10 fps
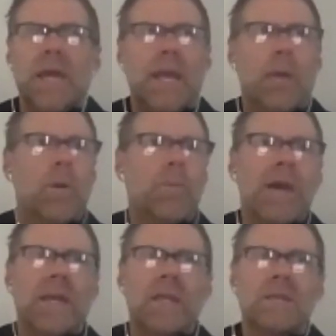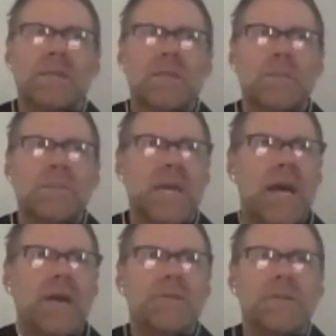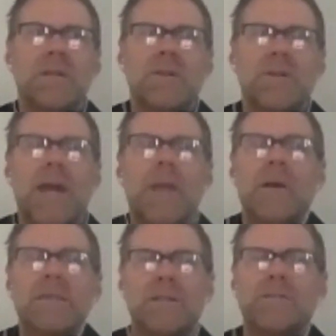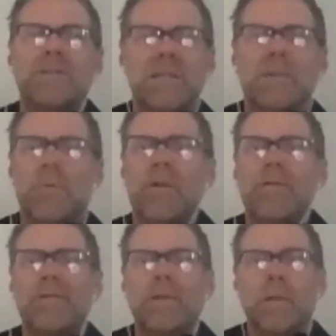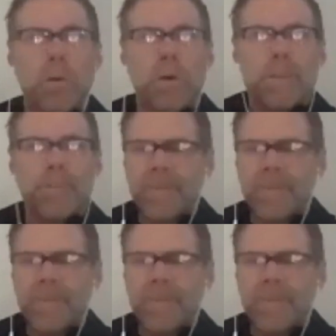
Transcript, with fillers: And I went back into this empty house and cried myself to sleep on a floor.